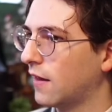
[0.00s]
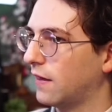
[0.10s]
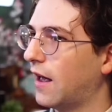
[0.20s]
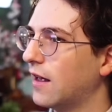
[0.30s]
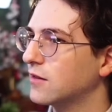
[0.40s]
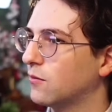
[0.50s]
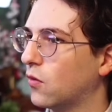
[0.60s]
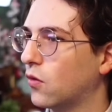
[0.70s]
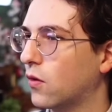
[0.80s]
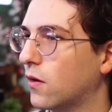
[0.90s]
That's
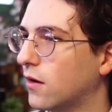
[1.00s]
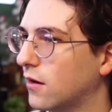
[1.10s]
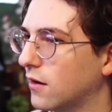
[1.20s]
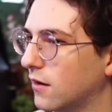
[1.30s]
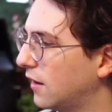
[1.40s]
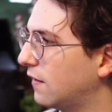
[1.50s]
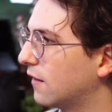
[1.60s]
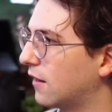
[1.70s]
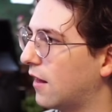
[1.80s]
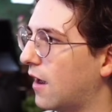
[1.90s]
more in
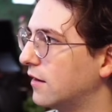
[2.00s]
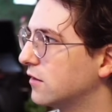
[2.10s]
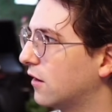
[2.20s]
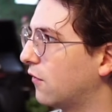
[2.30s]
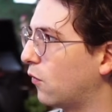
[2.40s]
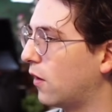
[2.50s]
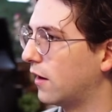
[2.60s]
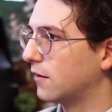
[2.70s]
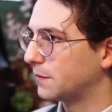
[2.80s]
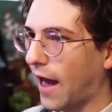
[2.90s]
the lines of
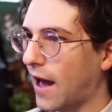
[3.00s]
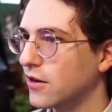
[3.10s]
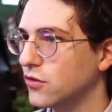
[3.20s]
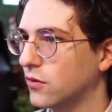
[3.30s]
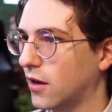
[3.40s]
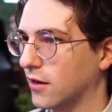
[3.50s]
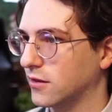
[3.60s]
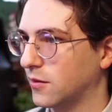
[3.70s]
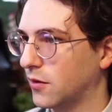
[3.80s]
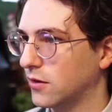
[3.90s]
what actual
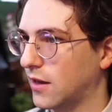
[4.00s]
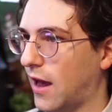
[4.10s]
customers,